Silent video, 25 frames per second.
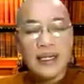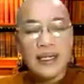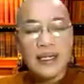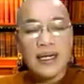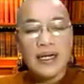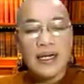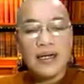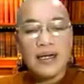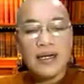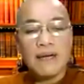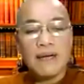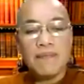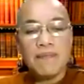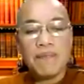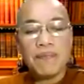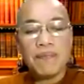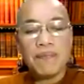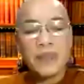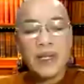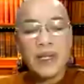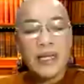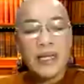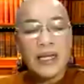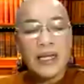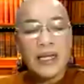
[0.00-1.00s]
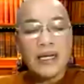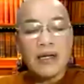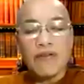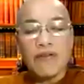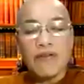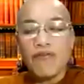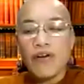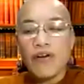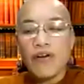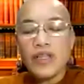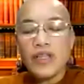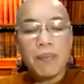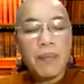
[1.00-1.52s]
Um,
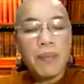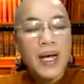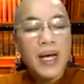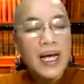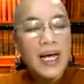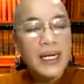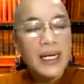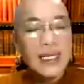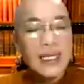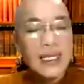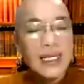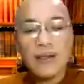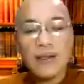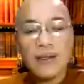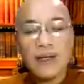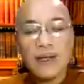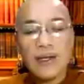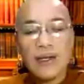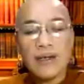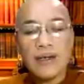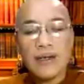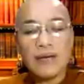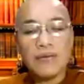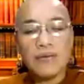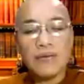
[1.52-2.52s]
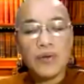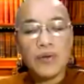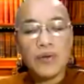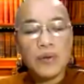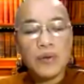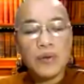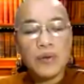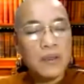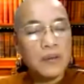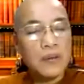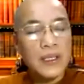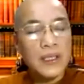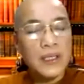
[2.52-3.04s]
for the Pali chanting,
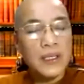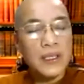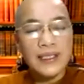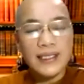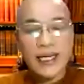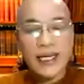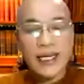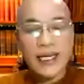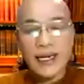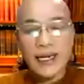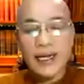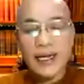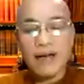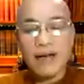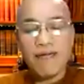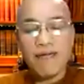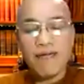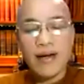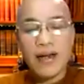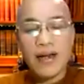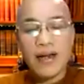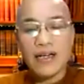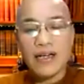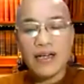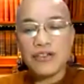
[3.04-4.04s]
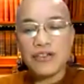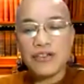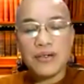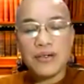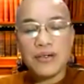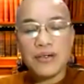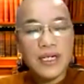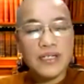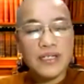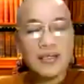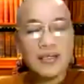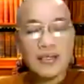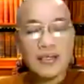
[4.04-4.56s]
uh, you know, in Theravada
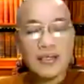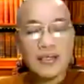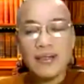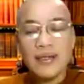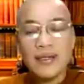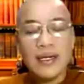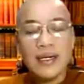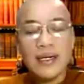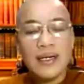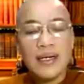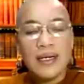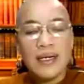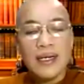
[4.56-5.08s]
tradition,